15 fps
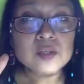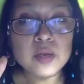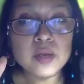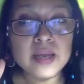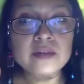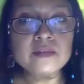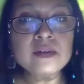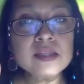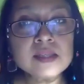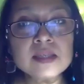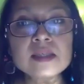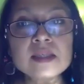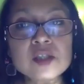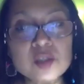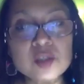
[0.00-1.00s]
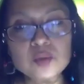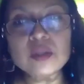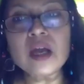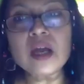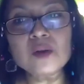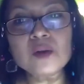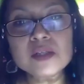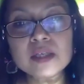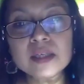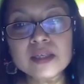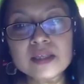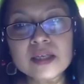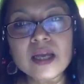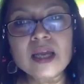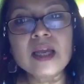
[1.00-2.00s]
So ever since
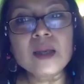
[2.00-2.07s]
2000,